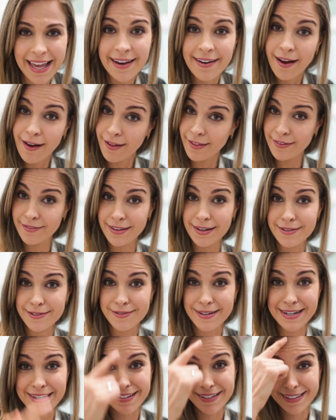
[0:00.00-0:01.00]
and
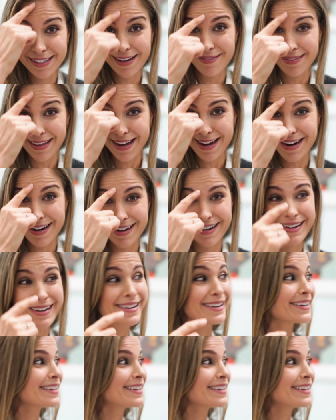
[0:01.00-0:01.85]
those forehead lines,